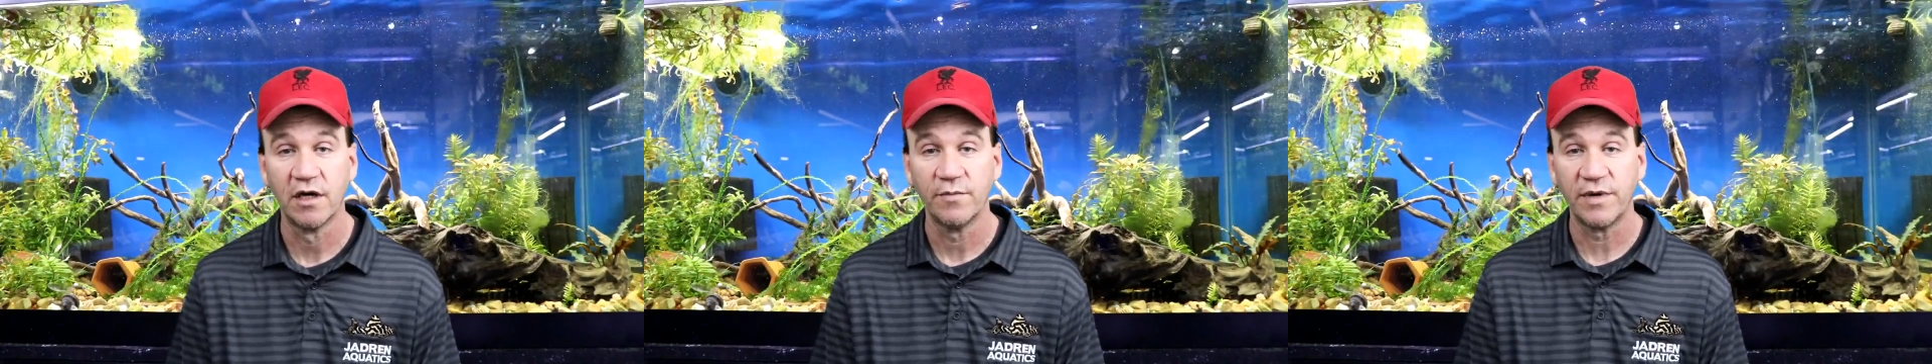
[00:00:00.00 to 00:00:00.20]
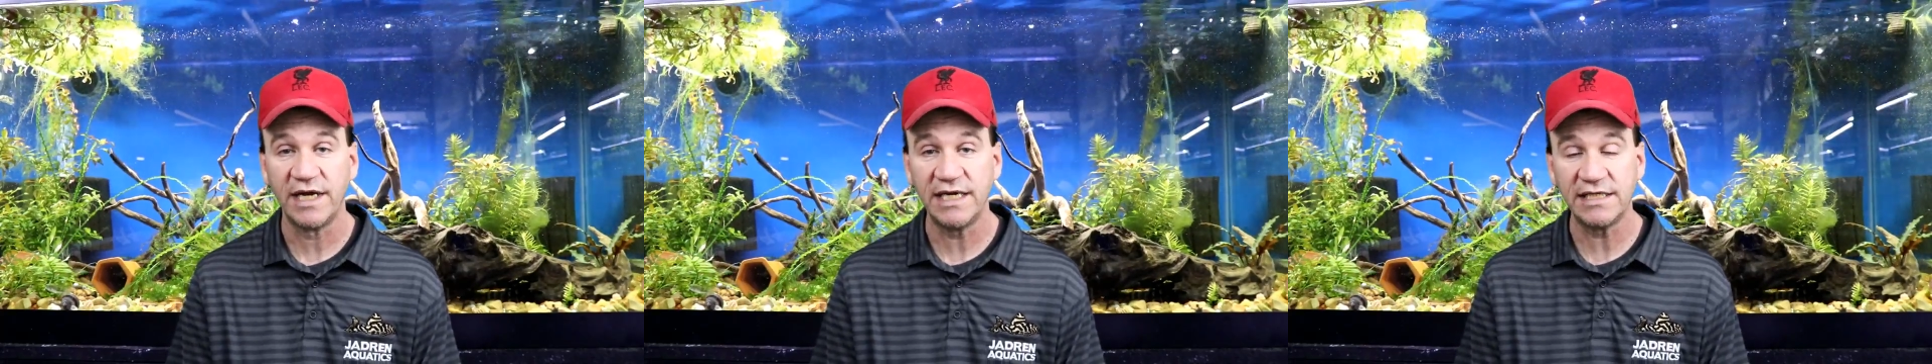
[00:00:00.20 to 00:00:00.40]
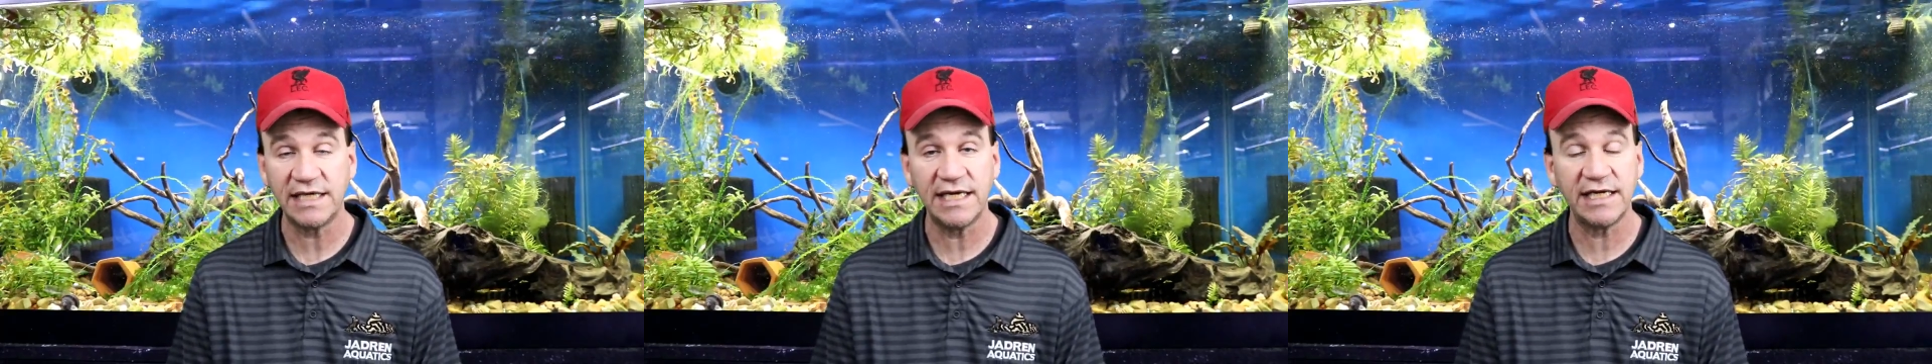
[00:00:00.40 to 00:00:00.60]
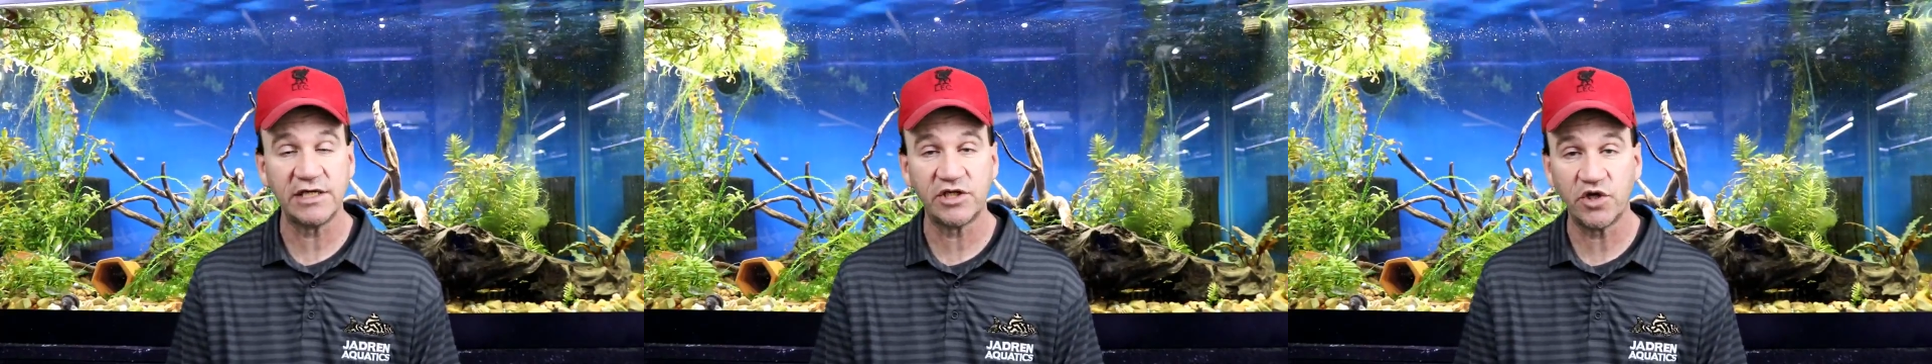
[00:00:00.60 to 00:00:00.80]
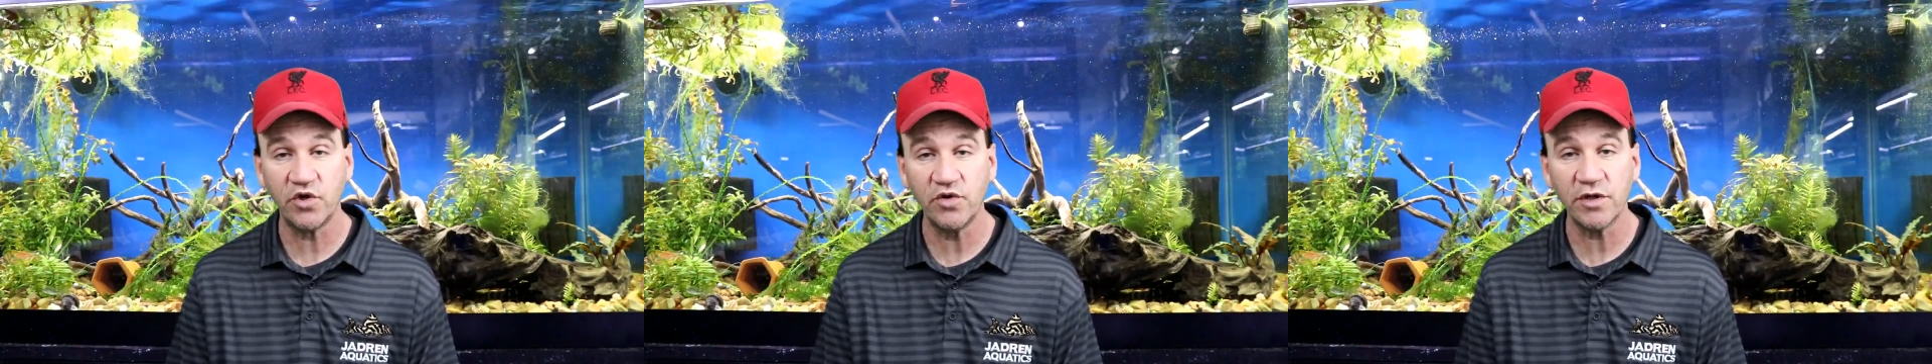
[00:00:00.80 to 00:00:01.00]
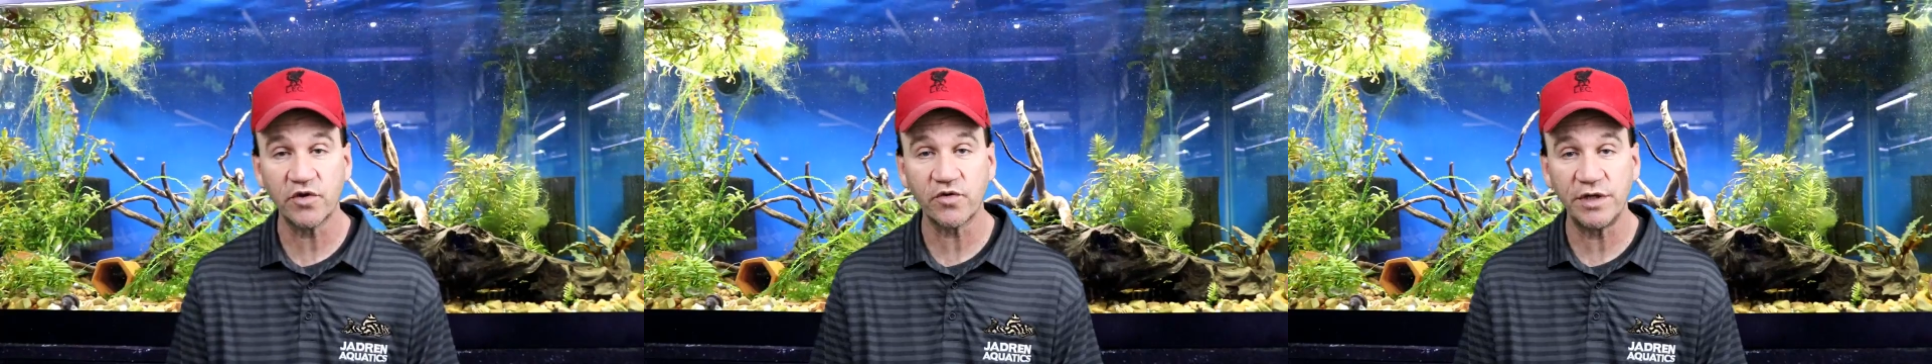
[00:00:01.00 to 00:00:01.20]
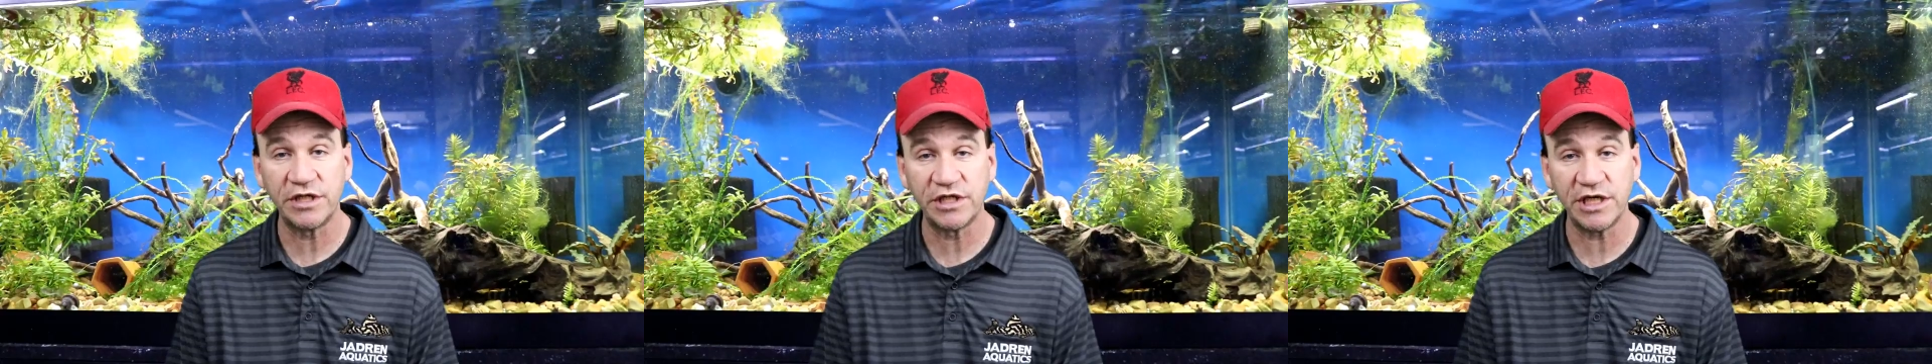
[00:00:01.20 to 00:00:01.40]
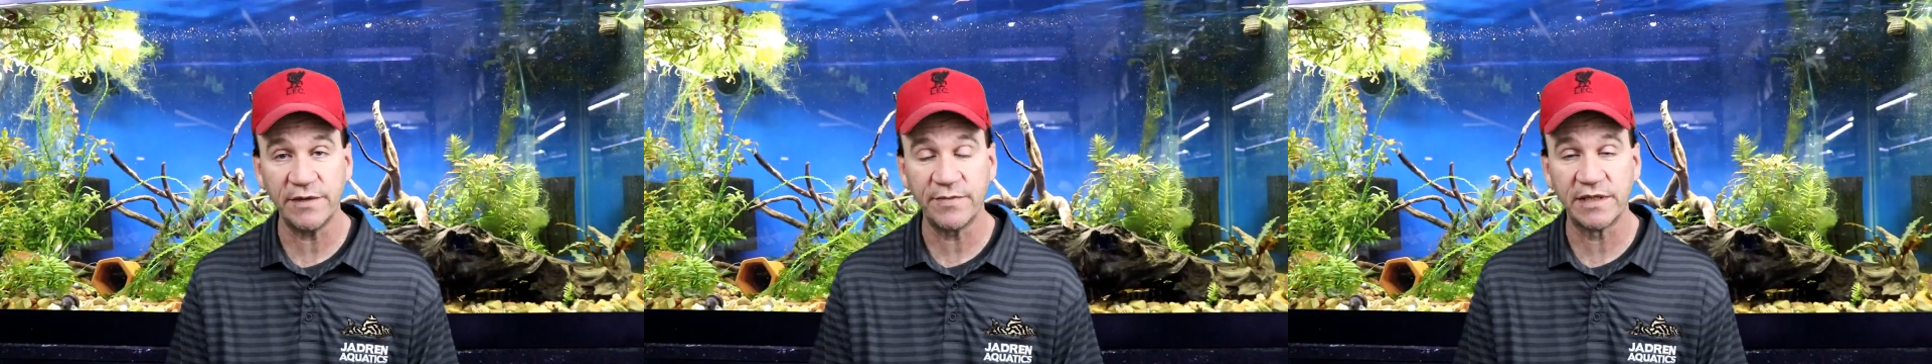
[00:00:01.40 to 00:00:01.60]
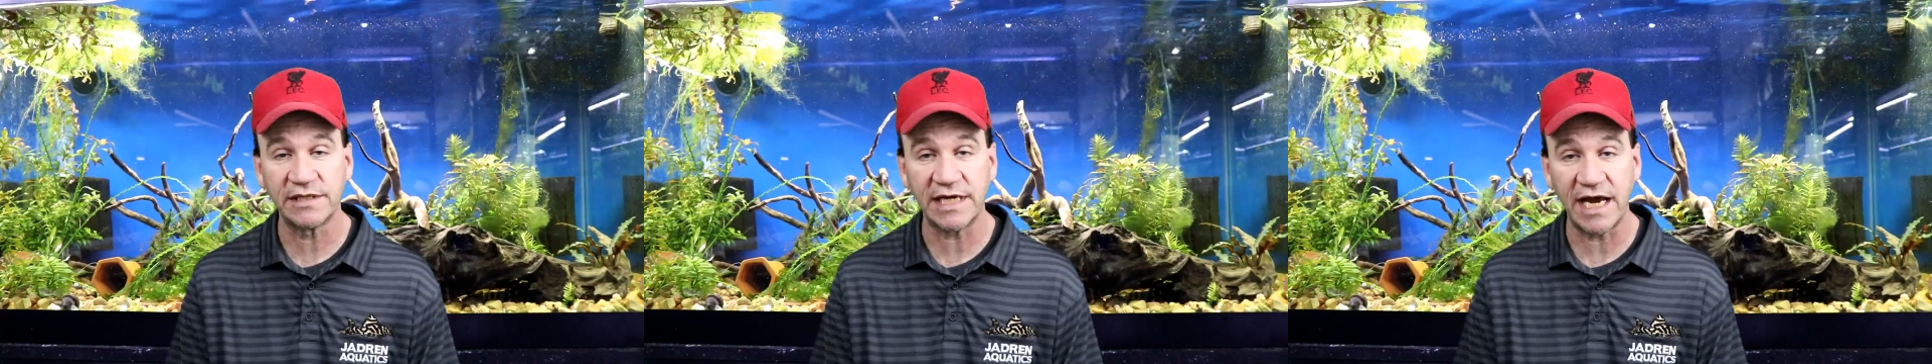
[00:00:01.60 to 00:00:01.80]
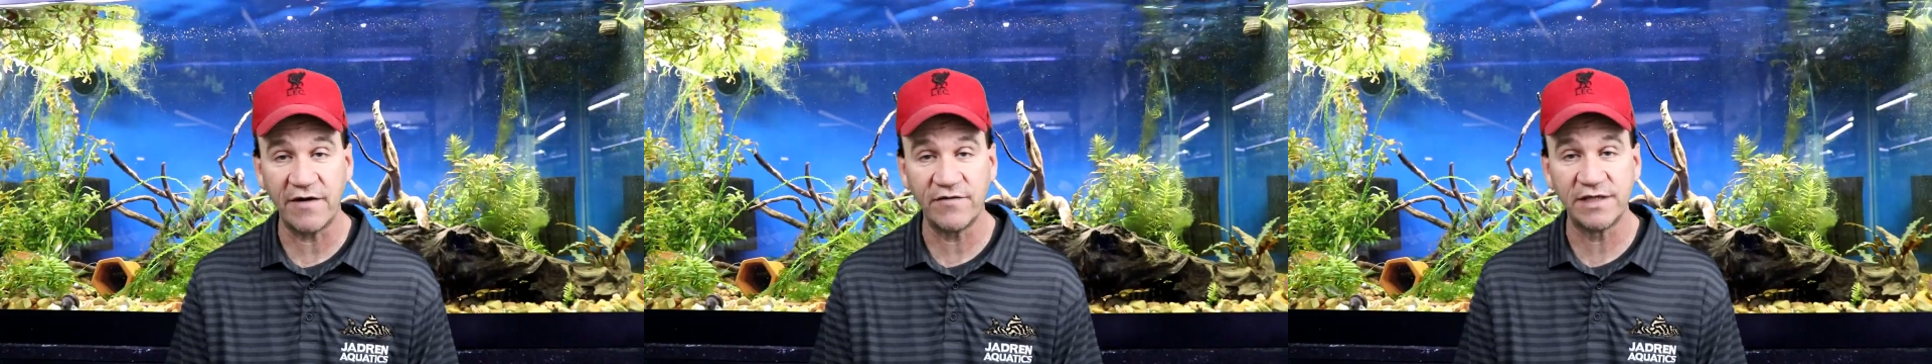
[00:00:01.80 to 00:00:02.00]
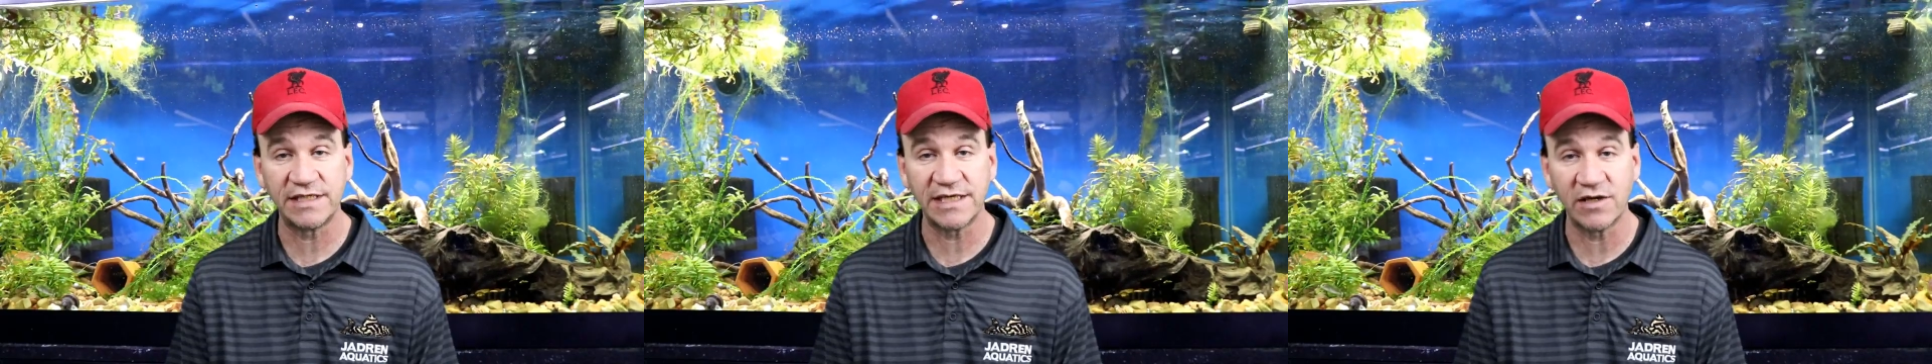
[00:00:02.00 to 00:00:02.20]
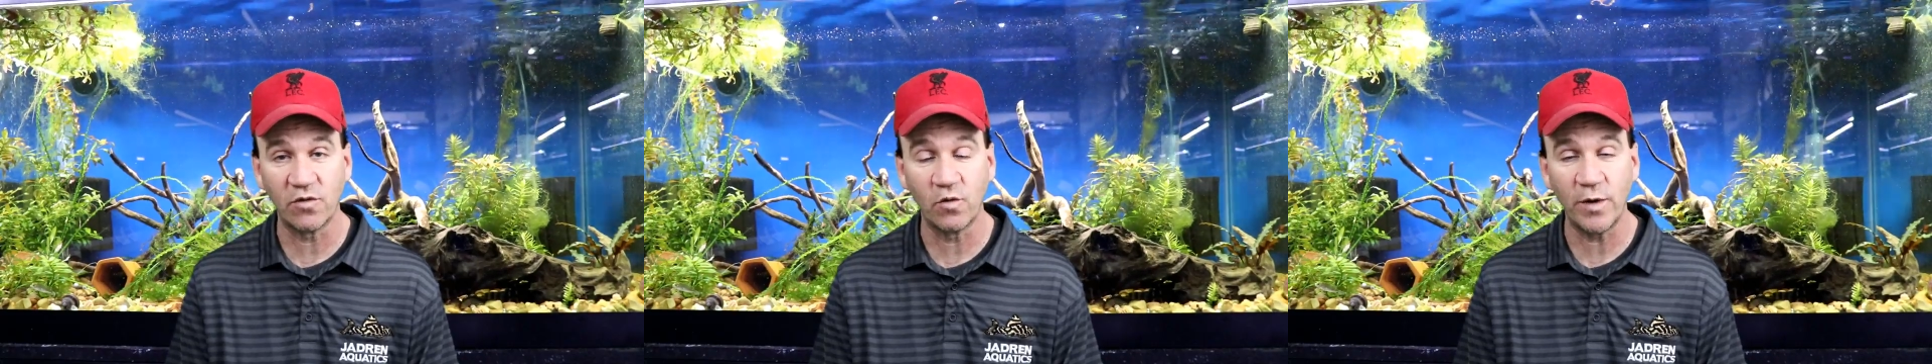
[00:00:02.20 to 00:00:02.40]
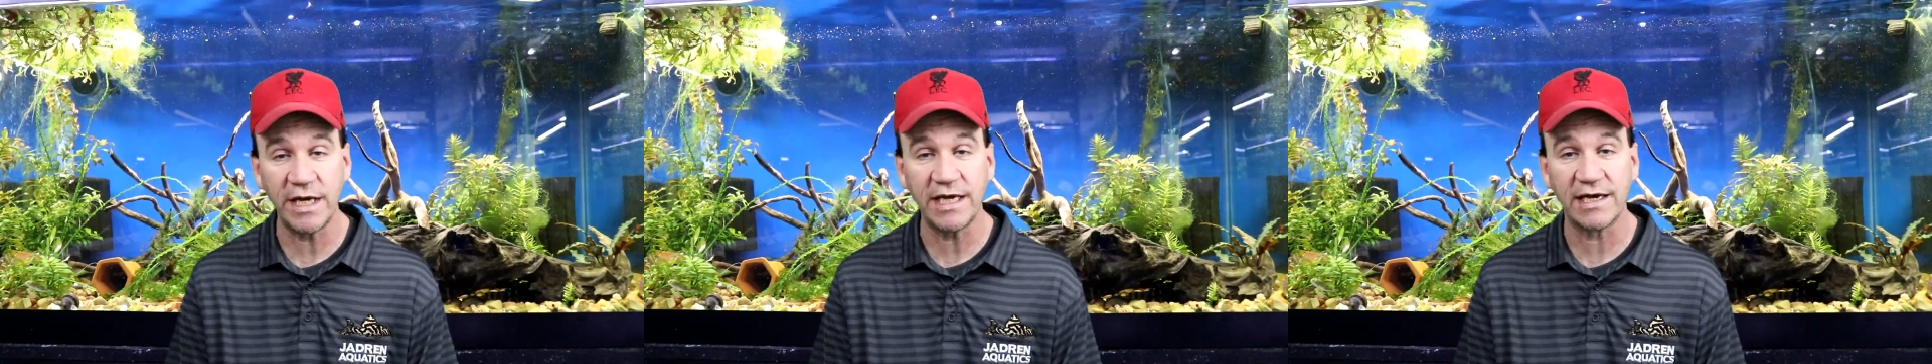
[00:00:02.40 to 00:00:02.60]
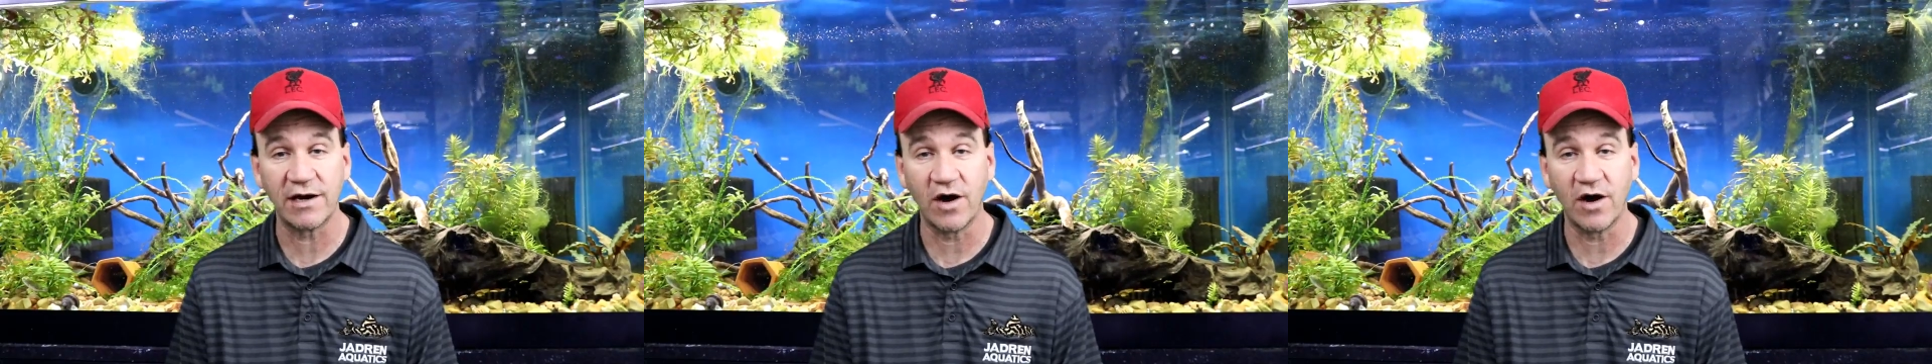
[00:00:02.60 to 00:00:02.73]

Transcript: but he's getting two to three shipments every single week,